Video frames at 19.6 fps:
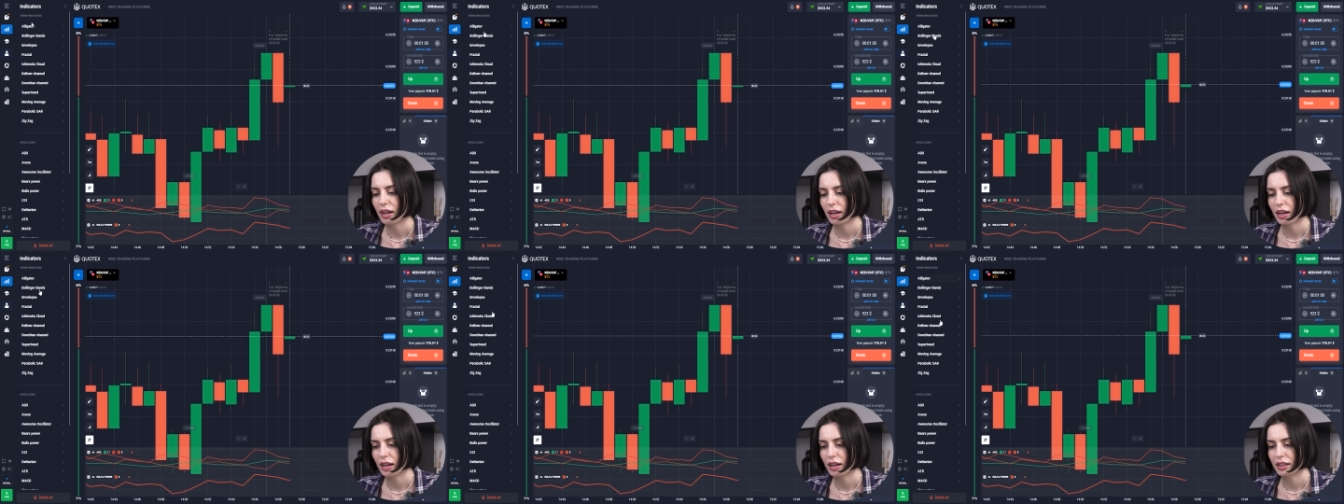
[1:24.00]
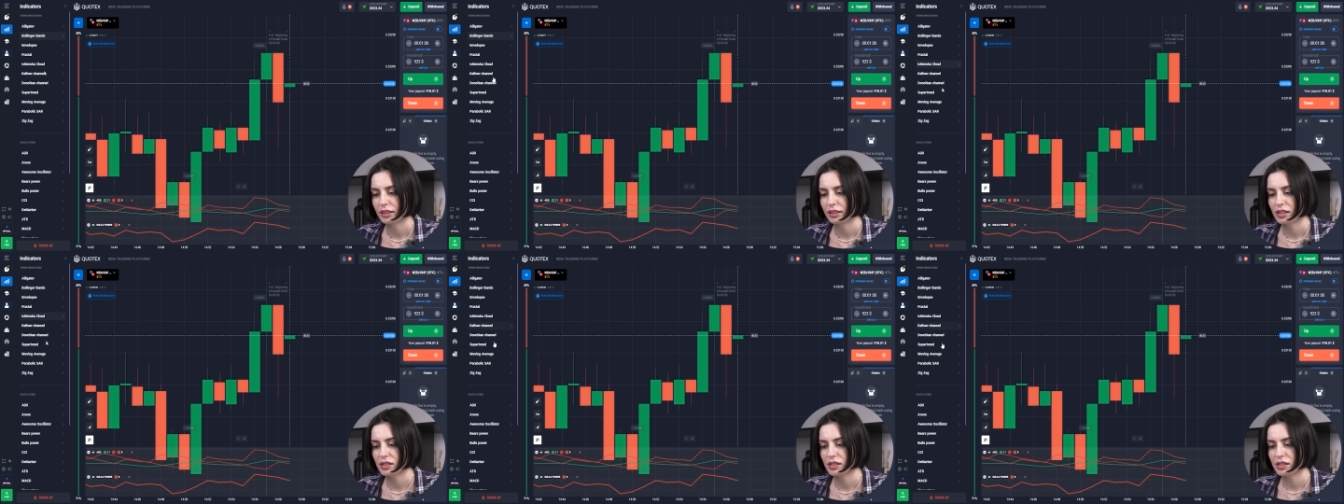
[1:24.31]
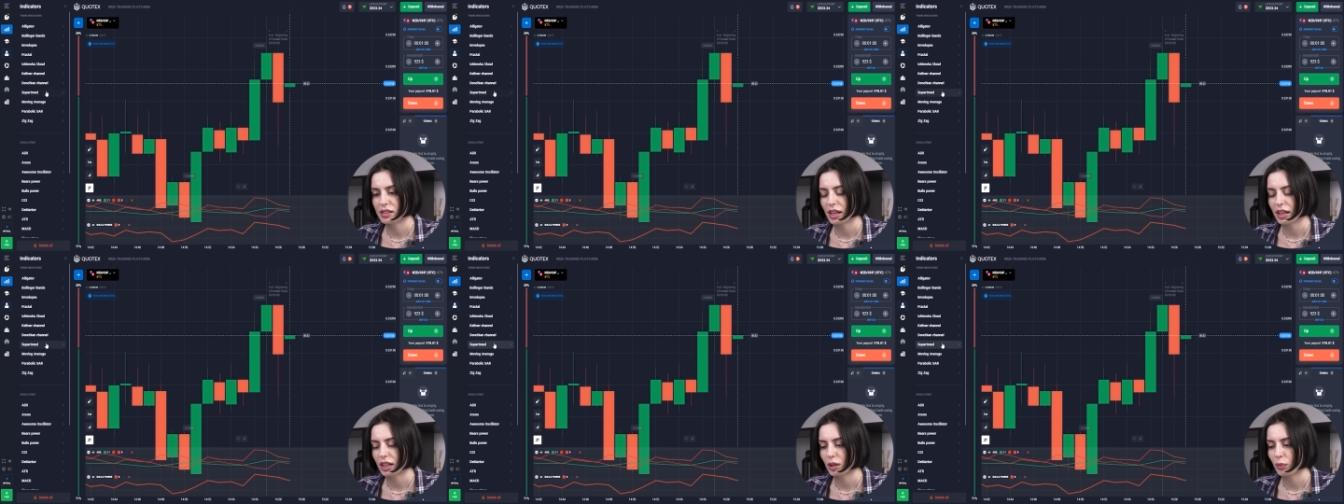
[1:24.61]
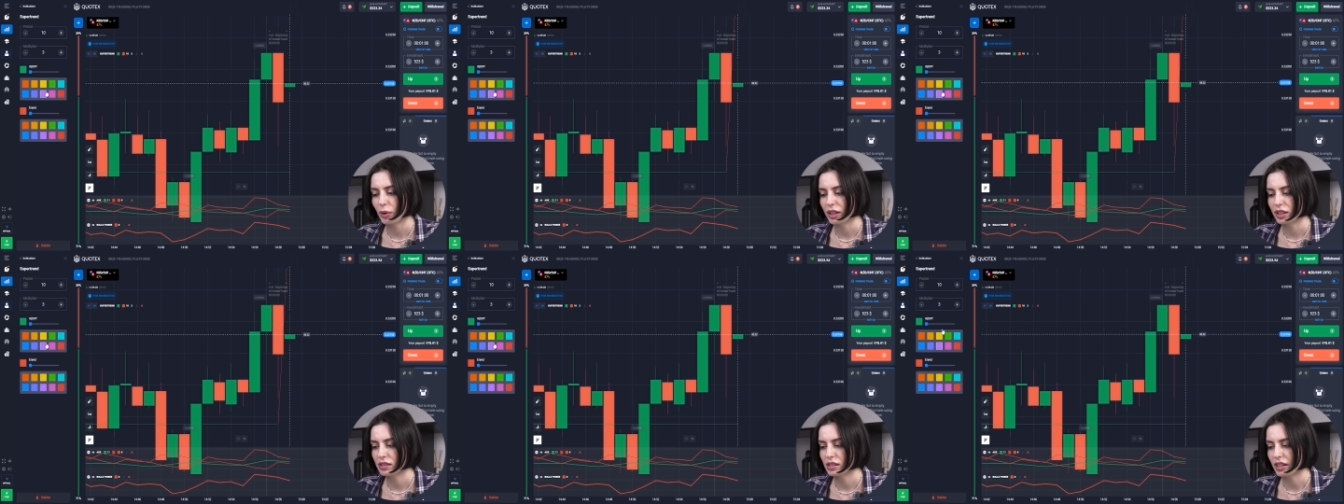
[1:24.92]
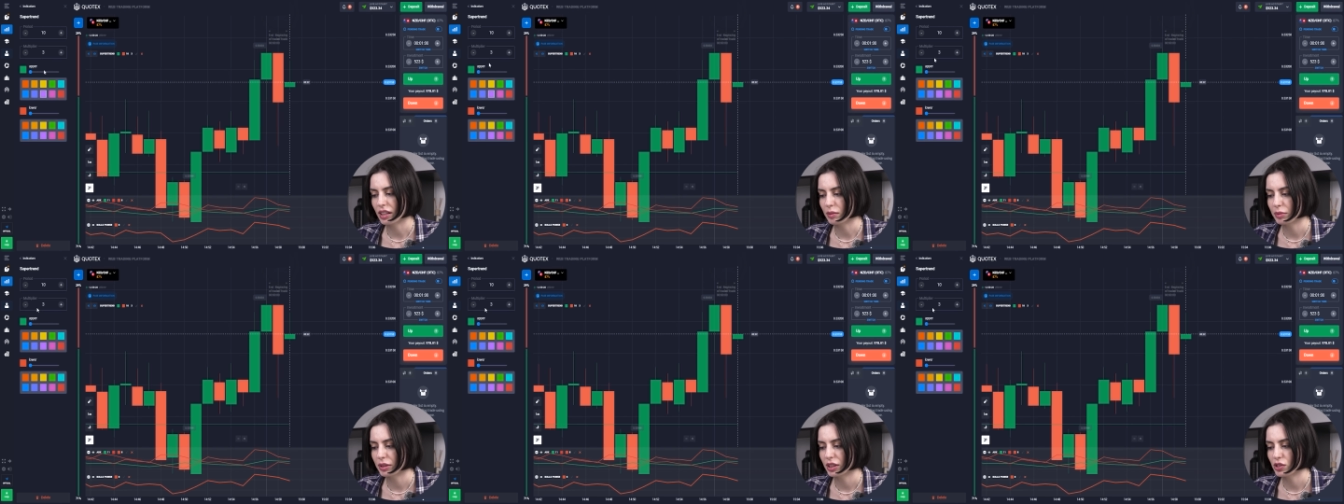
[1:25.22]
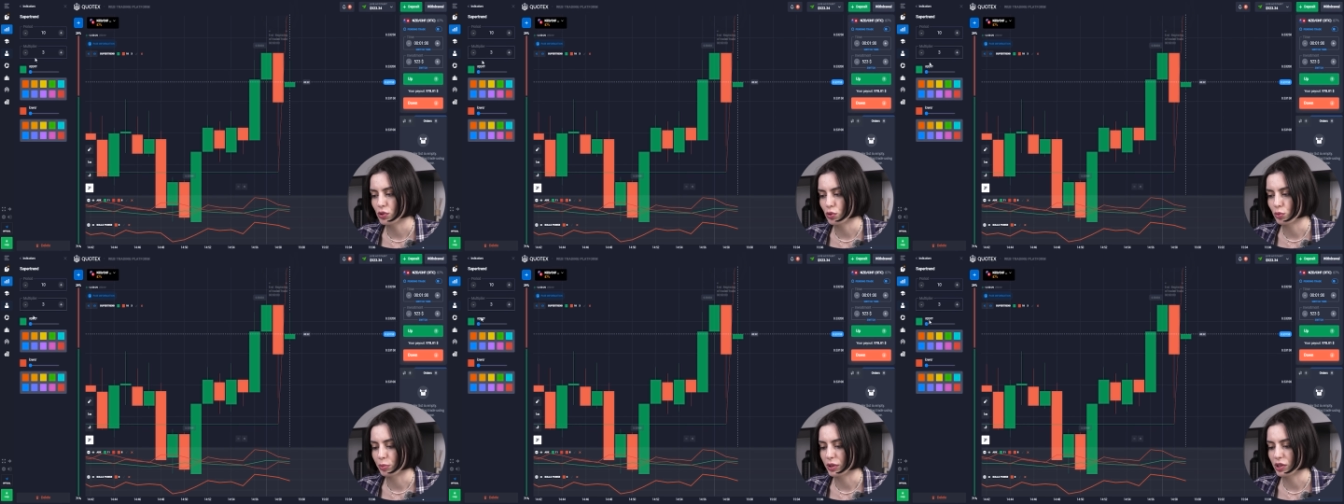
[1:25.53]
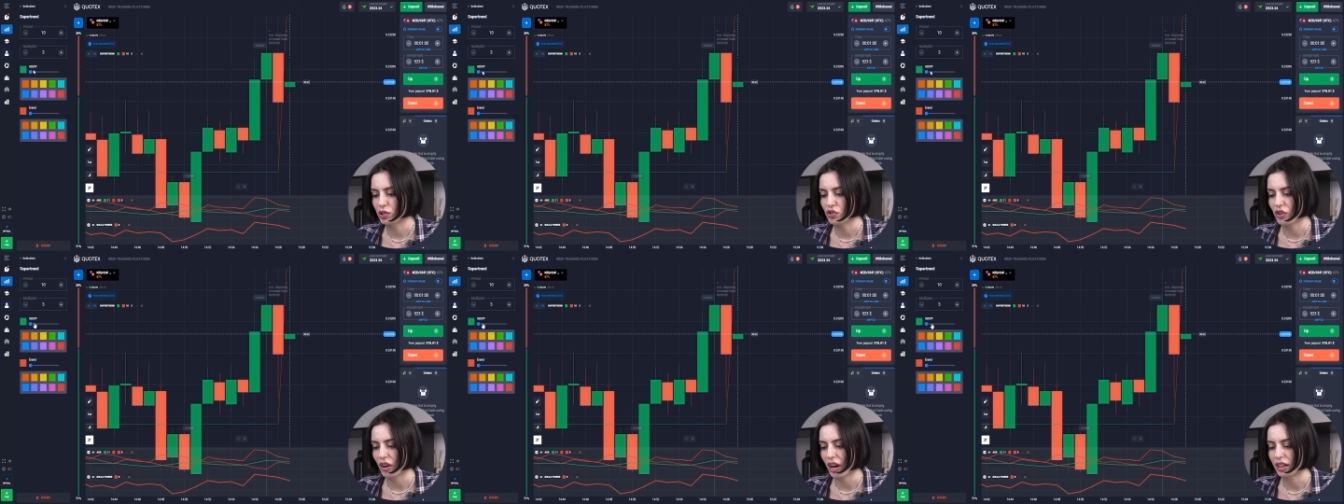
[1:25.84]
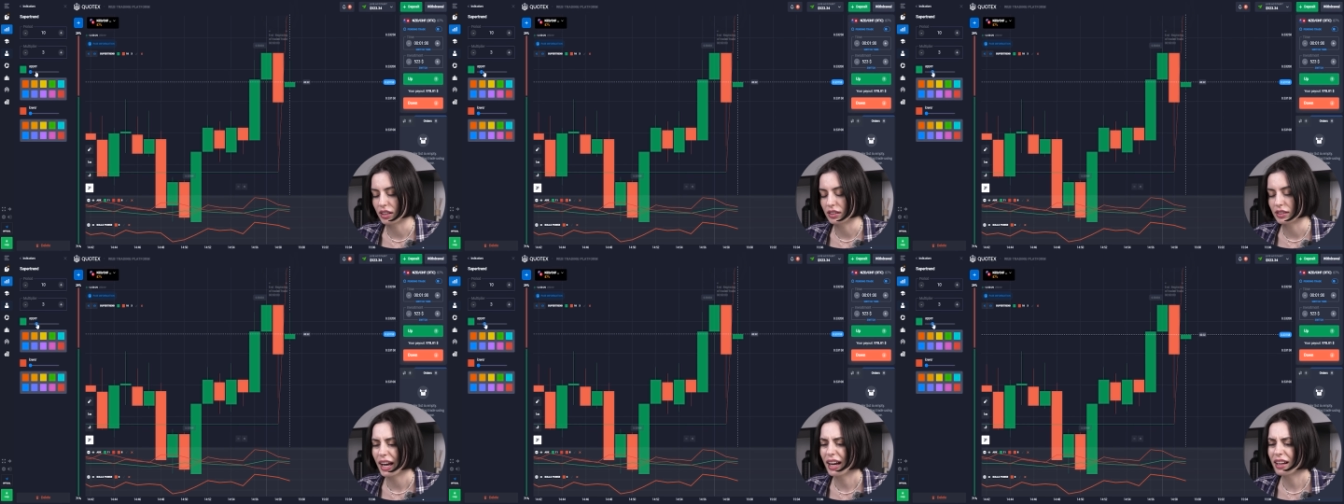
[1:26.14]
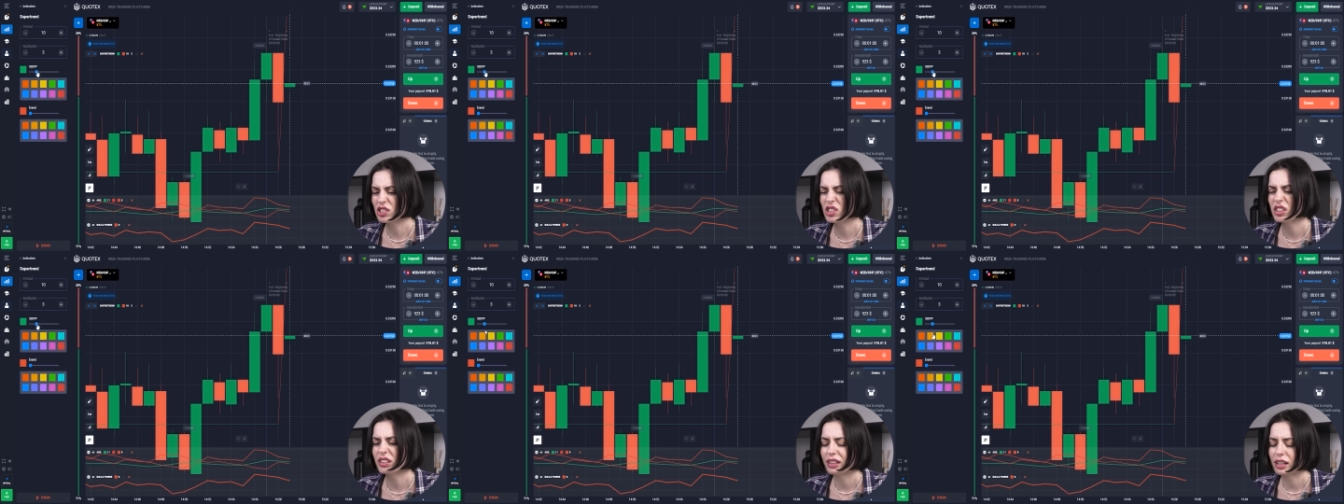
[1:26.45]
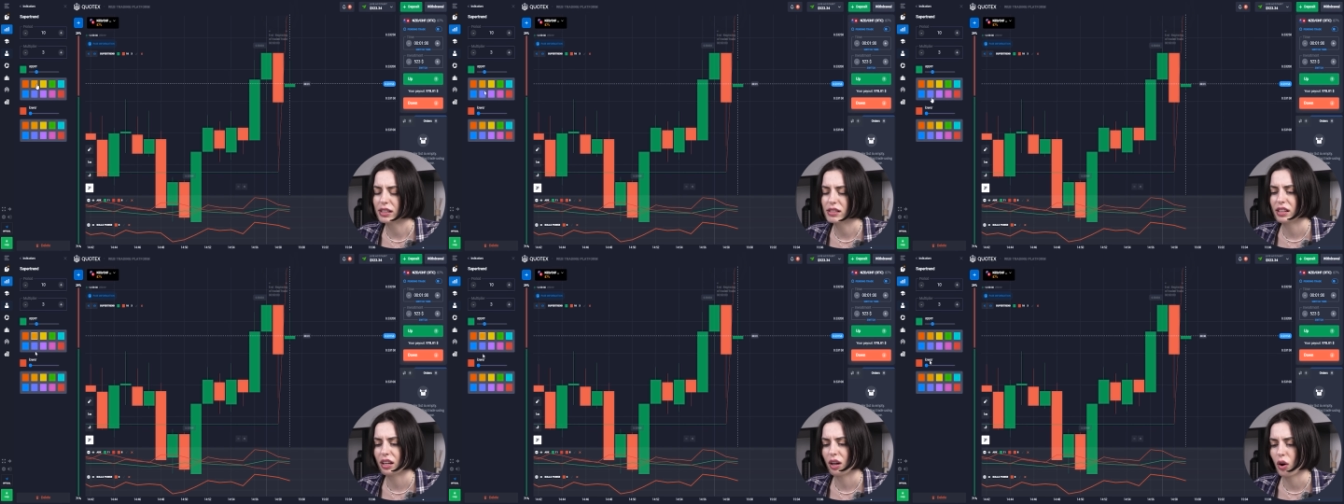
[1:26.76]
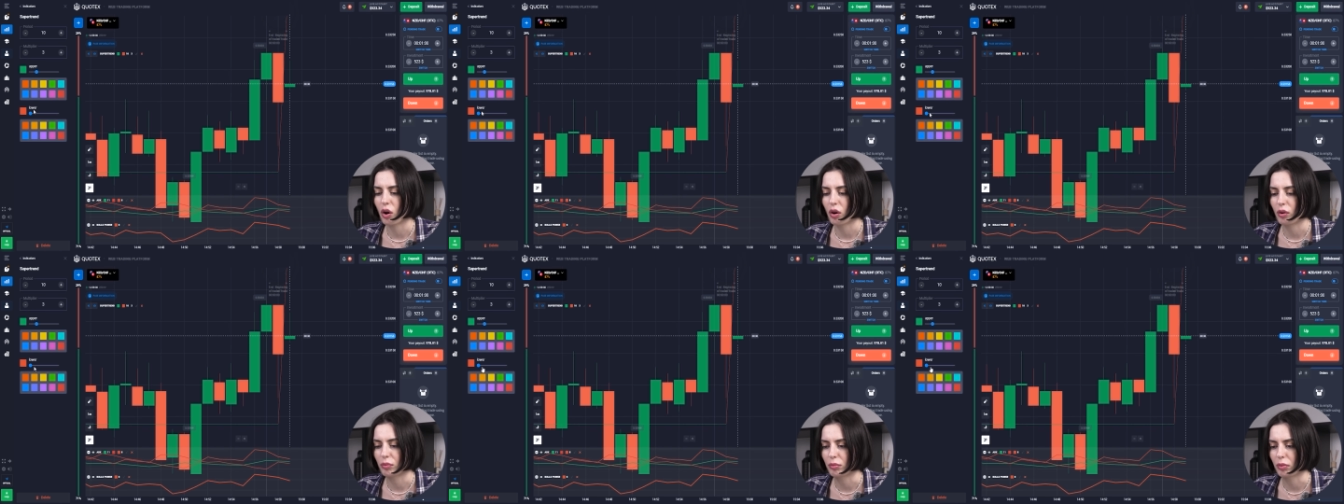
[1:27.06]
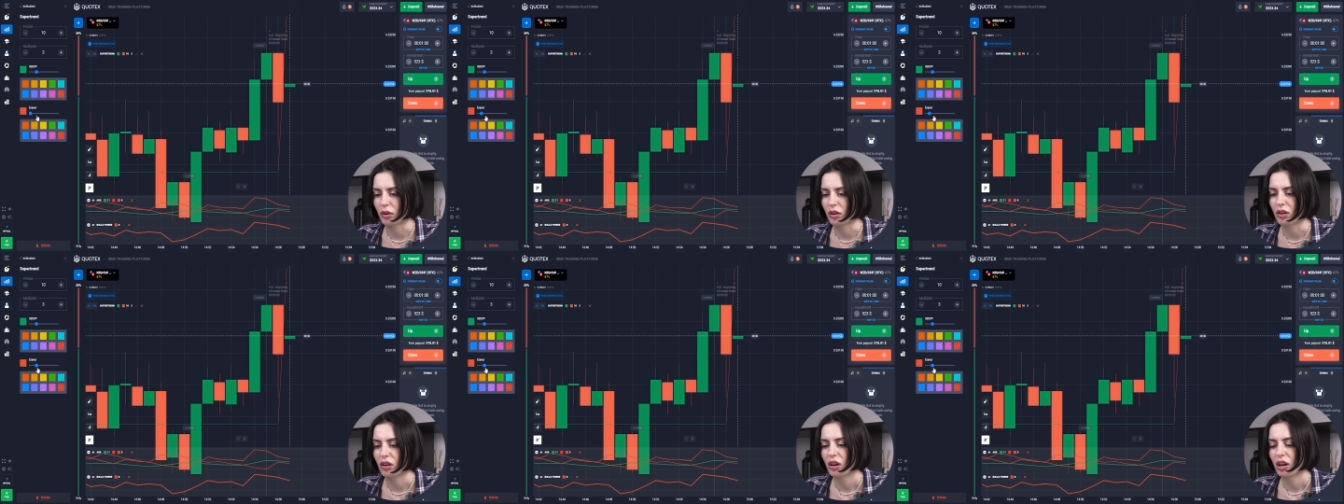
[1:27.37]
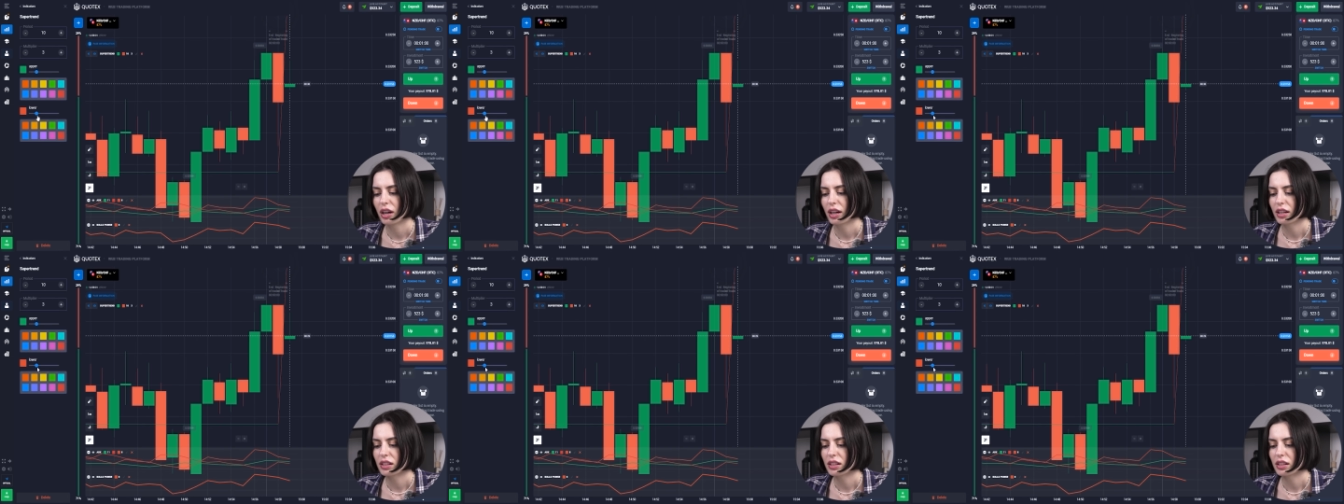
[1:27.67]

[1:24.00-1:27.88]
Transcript: And the second one is going to be the super trend. Actually, that's the combo.